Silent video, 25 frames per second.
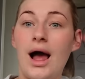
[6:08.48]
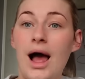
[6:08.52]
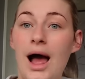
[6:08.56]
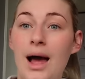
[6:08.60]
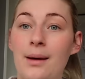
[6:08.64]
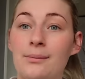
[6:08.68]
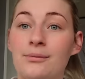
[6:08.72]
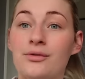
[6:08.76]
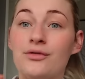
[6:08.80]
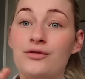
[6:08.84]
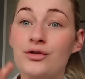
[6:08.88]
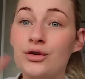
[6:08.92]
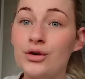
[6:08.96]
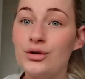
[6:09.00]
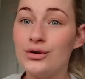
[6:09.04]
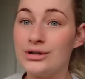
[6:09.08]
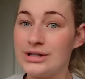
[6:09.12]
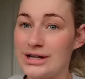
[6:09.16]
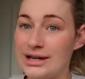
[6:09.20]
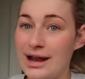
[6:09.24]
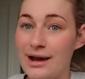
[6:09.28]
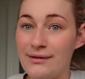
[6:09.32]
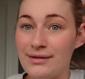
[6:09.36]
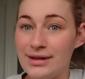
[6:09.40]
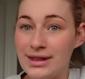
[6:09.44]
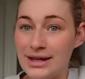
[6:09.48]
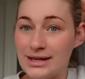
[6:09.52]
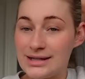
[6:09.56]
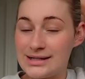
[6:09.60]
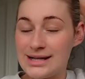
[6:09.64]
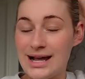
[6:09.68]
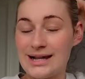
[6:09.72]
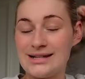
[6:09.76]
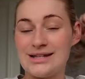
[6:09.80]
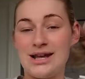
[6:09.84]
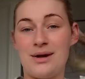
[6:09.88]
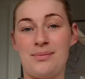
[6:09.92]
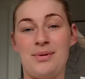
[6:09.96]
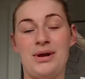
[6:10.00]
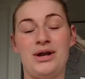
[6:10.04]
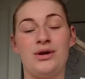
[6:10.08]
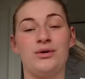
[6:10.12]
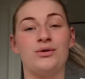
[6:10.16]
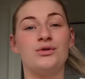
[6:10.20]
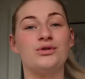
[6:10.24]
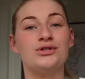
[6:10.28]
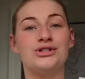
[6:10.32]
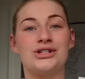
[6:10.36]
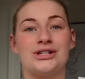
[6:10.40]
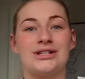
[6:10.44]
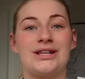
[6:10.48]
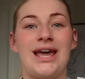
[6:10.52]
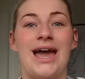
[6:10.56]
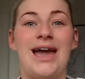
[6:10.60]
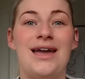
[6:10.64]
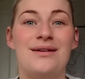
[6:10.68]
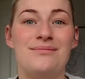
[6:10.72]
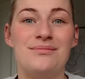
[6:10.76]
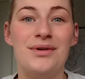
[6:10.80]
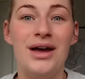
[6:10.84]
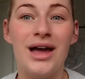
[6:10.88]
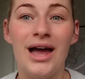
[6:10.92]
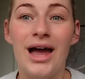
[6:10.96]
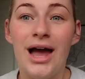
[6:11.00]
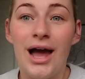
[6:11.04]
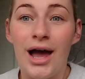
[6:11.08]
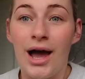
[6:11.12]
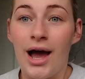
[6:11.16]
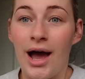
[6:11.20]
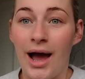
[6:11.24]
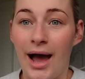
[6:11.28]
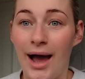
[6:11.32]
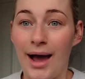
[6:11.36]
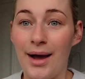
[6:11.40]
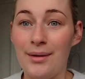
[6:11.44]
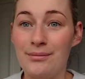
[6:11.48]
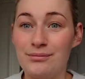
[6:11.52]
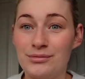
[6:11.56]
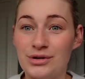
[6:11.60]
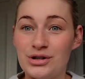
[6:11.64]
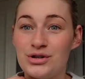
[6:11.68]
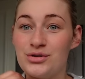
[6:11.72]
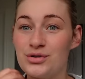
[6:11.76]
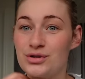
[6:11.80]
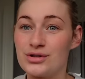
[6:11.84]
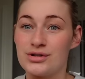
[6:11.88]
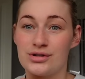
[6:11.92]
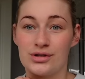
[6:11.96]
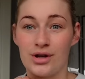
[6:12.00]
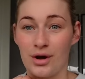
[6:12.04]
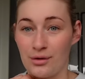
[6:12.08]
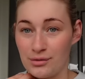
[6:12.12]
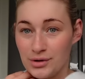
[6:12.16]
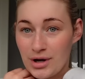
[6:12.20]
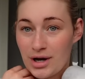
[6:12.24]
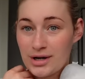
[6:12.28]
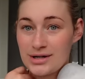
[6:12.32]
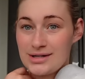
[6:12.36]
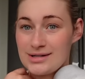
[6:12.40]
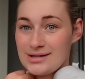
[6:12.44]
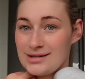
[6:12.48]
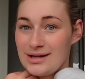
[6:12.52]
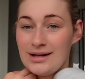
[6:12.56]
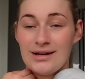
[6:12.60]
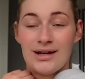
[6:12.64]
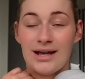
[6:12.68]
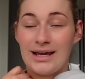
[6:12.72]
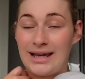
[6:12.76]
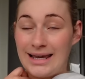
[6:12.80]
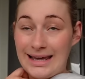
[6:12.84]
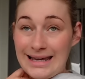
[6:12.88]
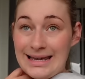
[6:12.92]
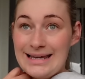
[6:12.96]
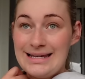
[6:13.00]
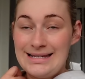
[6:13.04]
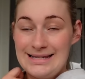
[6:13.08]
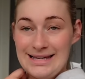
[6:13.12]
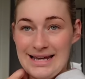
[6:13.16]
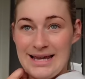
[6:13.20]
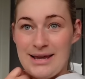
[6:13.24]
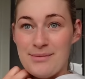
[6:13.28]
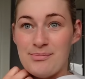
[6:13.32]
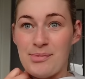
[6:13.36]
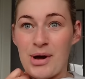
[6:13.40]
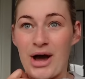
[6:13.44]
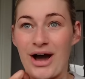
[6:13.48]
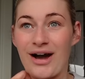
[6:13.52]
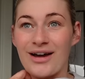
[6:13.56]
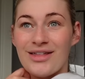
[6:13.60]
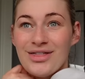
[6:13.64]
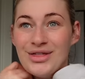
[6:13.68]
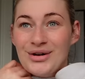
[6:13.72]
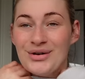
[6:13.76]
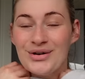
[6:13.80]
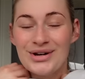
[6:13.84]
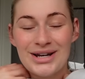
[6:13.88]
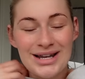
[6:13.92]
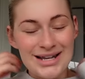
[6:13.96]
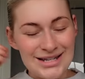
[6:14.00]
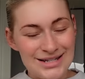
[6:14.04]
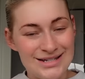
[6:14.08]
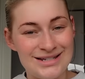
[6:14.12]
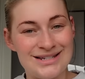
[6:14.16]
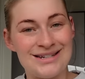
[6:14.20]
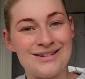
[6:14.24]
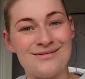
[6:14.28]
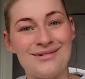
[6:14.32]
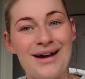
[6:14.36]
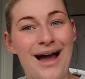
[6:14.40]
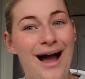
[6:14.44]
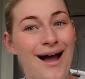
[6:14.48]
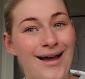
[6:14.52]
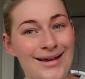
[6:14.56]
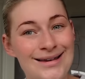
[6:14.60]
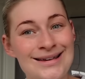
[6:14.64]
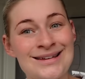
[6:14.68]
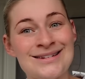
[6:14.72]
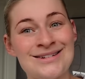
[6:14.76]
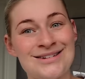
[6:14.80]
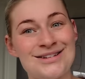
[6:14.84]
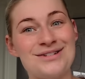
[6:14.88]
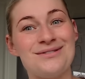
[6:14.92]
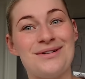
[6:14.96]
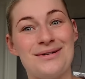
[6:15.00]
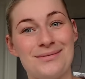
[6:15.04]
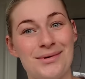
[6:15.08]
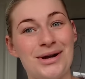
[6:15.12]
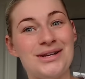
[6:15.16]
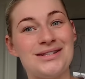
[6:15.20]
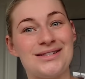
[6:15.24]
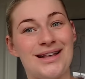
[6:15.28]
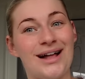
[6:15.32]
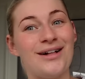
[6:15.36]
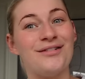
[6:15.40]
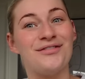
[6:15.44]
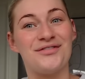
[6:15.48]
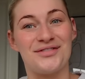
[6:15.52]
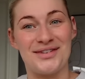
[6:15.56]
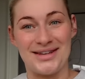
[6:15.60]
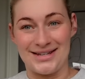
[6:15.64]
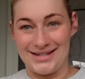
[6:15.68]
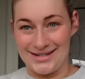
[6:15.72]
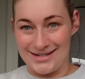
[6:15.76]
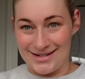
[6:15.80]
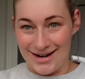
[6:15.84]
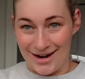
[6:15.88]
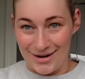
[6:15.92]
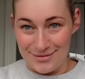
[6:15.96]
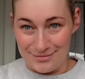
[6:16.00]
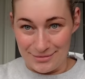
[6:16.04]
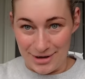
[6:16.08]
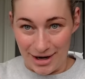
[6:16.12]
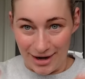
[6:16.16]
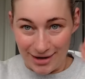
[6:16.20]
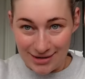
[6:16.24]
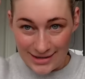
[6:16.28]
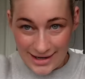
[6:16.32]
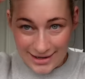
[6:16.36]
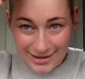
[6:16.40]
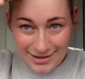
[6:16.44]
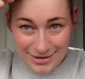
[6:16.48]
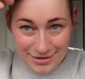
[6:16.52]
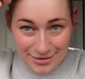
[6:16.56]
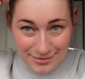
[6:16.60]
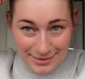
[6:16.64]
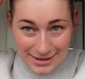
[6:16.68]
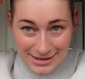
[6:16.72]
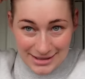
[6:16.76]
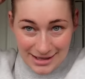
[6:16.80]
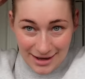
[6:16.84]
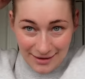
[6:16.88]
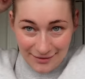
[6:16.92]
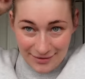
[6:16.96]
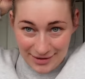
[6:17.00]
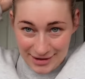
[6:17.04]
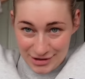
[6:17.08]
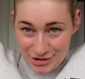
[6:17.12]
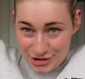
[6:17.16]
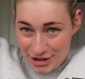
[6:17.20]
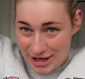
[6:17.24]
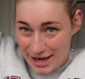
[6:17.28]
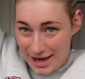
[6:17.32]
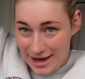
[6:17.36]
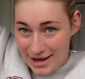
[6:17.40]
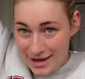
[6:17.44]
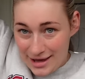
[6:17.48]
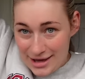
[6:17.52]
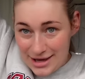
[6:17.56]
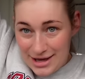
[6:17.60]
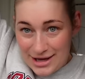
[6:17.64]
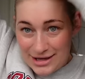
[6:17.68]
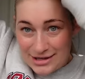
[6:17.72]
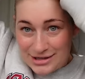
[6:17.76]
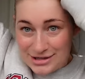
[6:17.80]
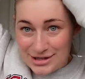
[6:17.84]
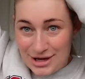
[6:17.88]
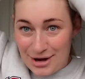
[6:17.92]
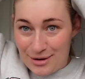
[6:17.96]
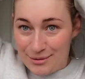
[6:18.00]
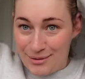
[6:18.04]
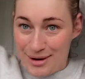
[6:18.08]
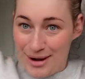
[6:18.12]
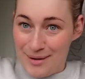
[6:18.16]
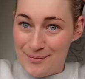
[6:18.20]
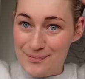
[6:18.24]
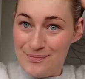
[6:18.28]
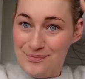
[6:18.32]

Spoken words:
and food and everything set up and it all just came, which was so nice and like easy, but I thought, let's do it. I can do it myself this time, guys. I can do it myself this year. So